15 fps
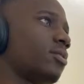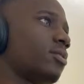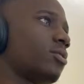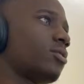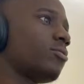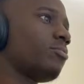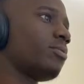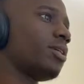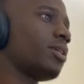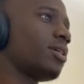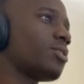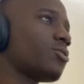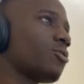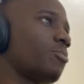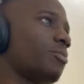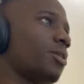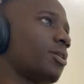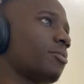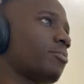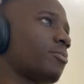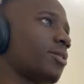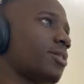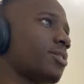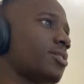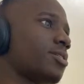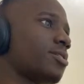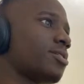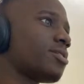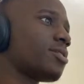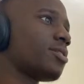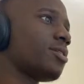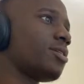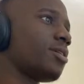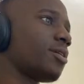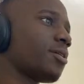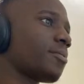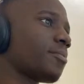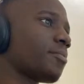So Monday's opening price is here.